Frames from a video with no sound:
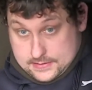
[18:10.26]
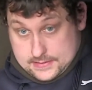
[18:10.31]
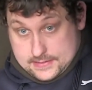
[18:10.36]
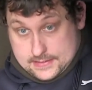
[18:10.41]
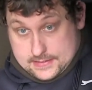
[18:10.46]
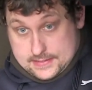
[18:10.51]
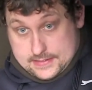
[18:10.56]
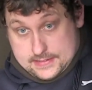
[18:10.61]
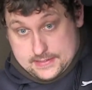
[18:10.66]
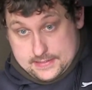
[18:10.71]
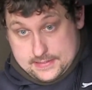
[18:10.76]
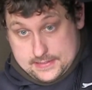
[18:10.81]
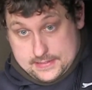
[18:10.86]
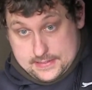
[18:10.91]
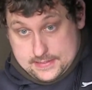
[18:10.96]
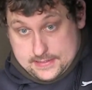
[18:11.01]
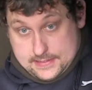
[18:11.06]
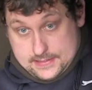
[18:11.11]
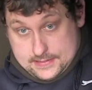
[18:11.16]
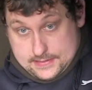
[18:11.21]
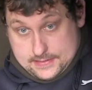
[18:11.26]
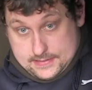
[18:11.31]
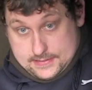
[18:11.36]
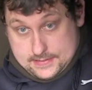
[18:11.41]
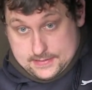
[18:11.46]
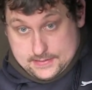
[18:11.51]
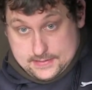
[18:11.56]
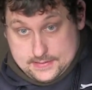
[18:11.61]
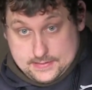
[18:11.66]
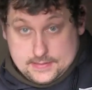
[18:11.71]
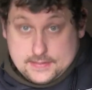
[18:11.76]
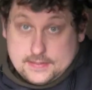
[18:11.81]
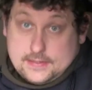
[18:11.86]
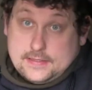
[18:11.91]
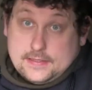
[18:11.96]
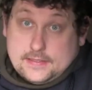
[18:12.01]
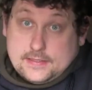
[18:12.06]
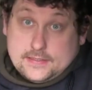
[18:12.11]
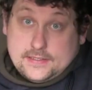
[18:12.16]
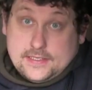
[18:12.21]
and I'll
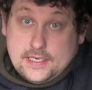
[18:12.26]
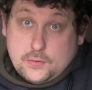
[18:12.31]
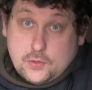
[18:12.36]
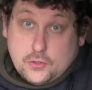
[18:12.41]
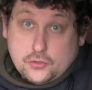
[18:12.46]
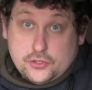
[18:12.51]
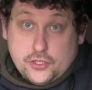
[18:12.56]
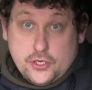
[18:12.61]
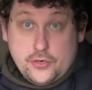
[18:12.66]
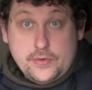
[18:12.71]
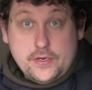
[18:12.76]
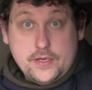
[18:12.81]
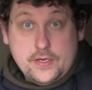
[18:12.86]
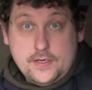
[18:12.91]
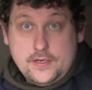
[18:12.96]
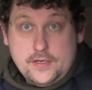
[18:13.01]
see you all soon.